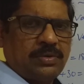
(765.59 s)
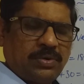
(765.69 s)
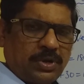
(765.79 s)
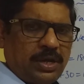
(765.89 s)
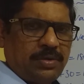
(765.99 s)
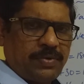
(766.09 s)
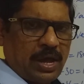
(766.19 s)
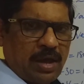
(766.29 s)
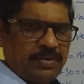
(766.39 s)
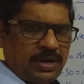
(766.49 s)
Okay, if you
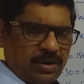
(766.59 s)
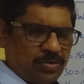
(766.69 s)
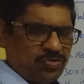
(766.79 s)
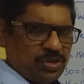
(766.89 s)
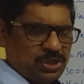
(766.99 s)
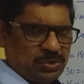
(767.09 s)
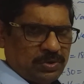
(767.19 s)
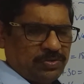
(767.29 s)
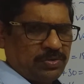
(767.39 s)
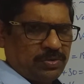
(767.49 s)
have any doubts, just
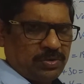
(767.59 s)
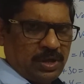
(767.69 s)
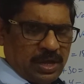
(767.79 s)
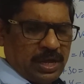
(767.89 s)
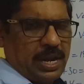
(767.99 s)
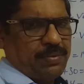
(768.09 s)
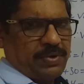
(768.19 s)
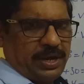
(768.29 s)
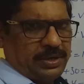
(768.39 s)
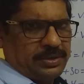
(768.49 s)
once you
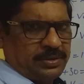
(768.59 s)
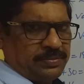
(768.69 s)
refer it.